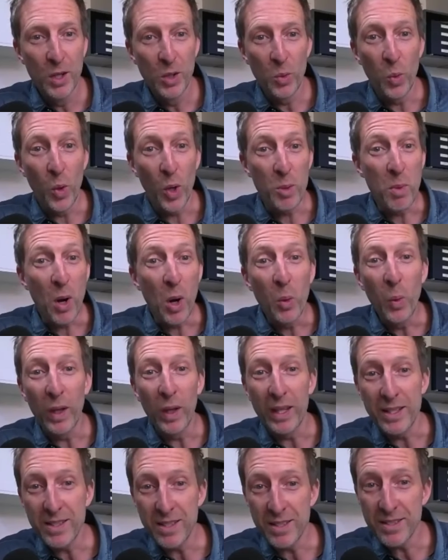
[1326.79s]
What am I
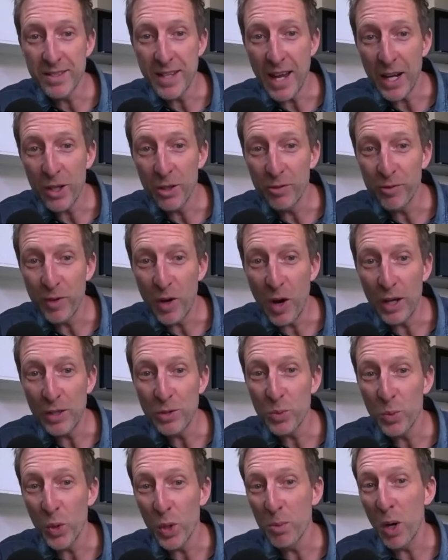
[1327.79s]
willing to sacrifice?
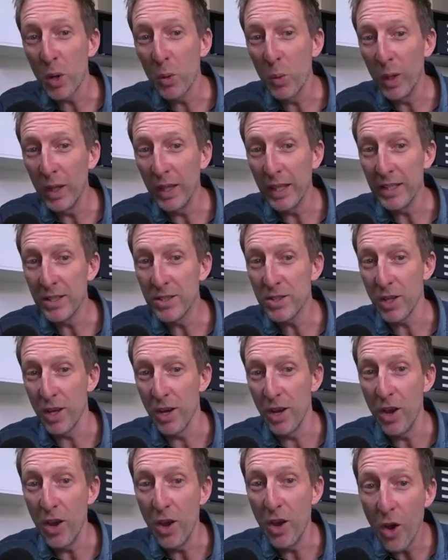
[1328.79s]
What am I willing to
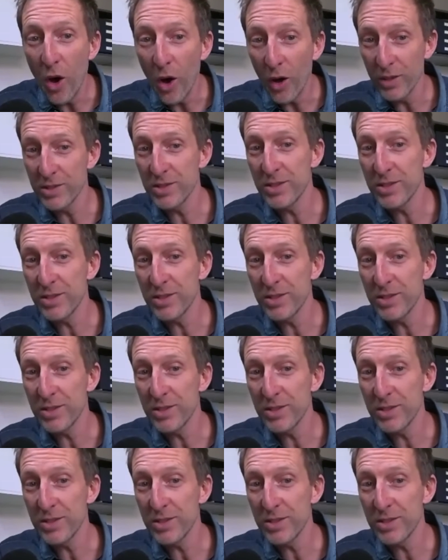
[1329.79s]
not